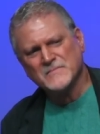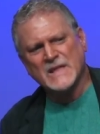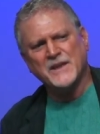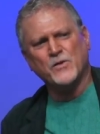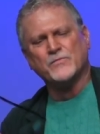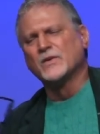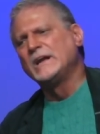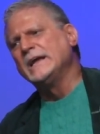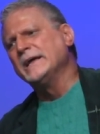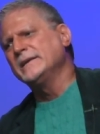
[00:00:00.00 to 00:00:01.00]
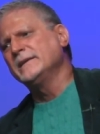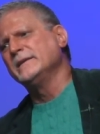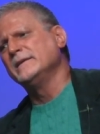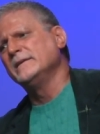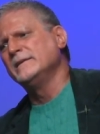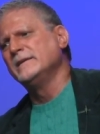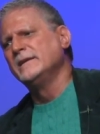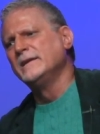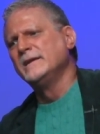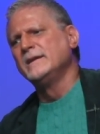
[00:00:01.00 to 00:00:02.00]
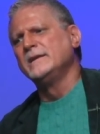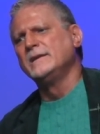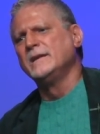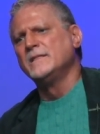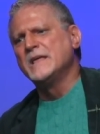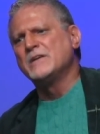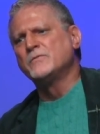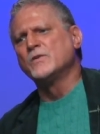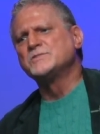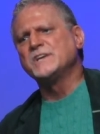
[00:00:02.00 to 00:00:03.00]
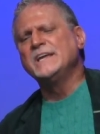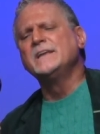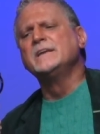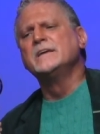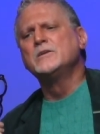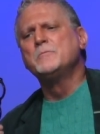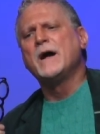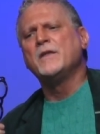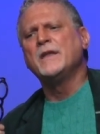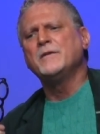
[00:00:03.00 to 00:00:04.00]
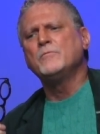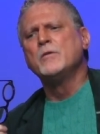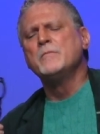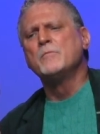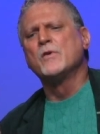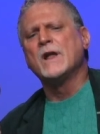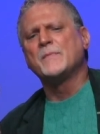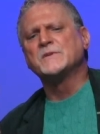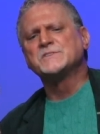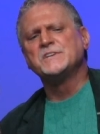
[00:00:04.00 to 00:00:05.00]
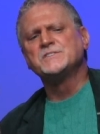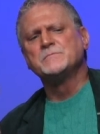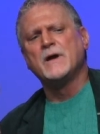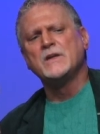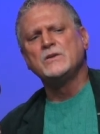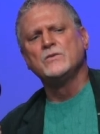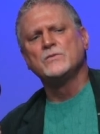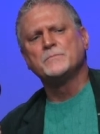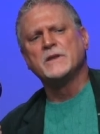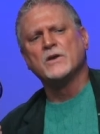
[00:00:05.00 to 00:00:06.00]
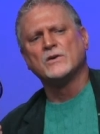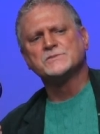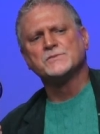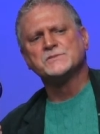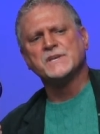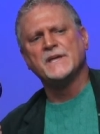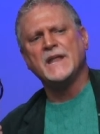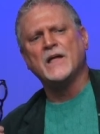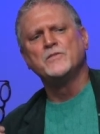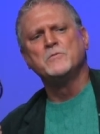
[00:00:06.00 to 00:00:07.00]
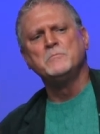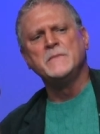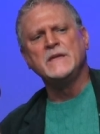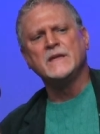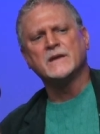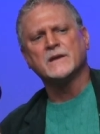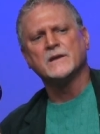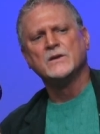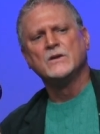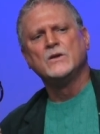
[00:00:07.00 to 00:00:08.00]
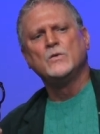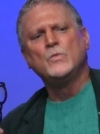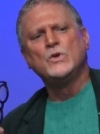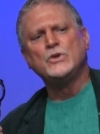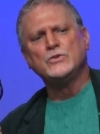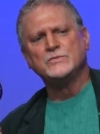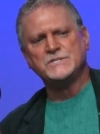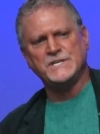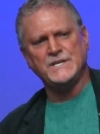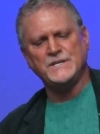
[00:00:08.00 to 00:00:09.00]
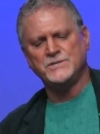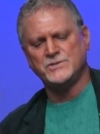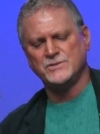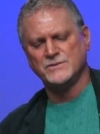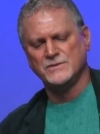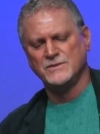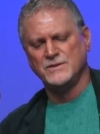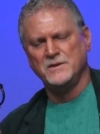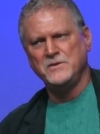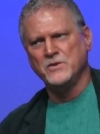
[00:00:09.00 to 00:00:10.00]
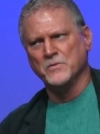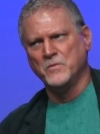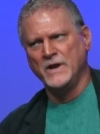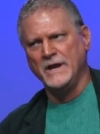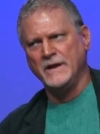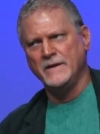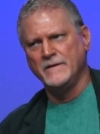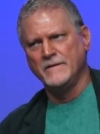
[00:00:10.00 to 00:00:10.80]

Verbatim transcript: And don't forget, that verse ended about remember not the sins of my youth, but he also said, and the meek will you teach your way.